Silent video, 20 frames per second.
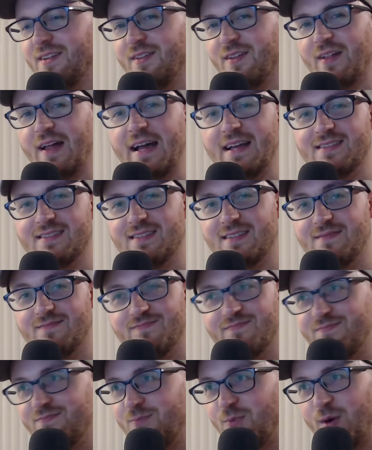last,
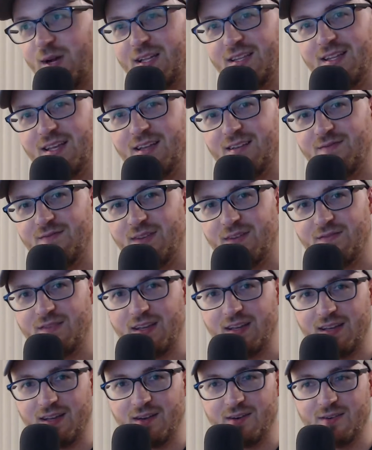10,
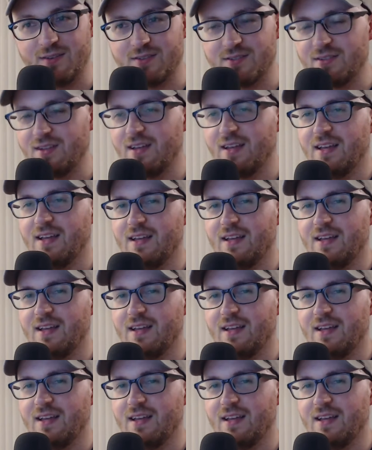15 years,